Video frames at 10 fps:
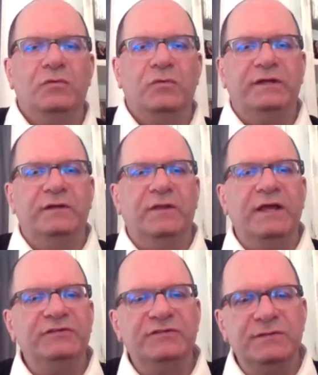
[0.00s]

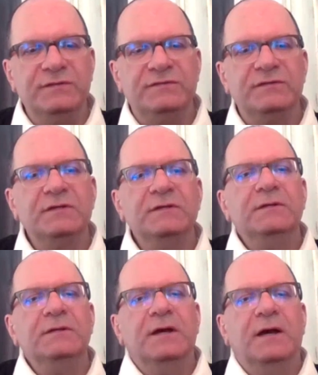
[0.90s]
regulations,
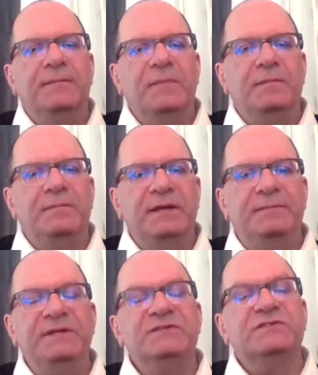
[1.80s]
may
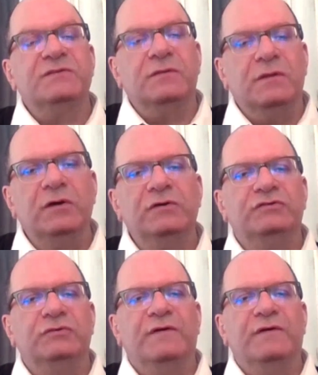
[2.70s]
be slow
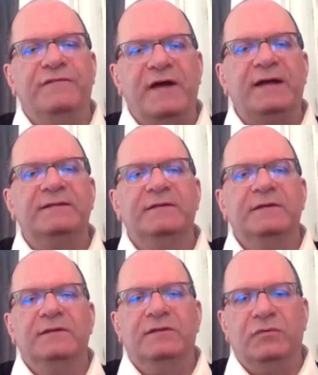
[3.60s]
to affect
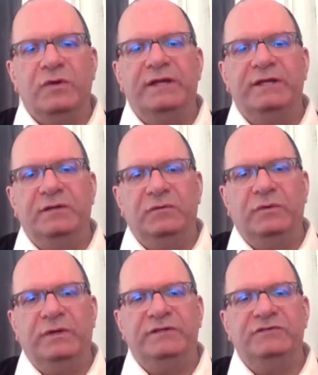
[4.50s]
the rate at
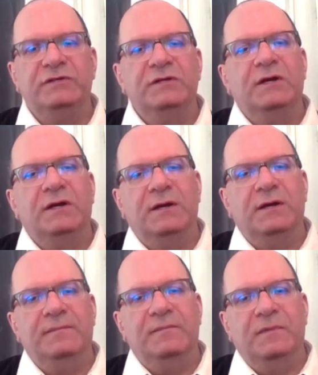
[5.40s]
which
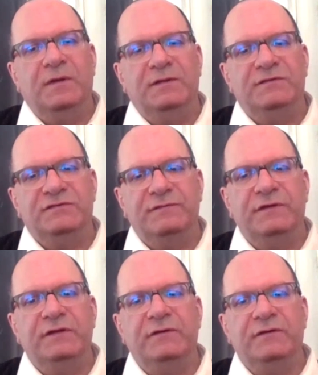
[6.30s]

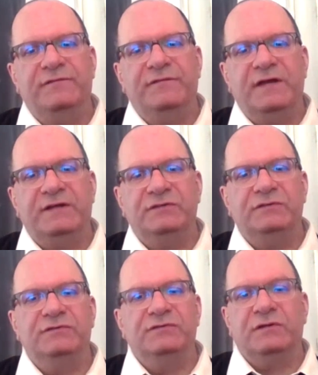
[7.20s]
severe
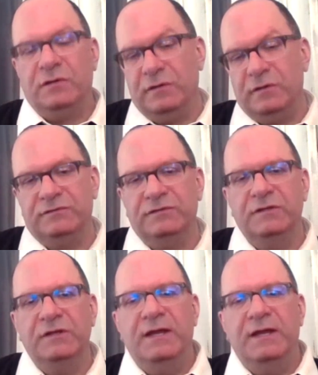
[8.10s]
infections occurs.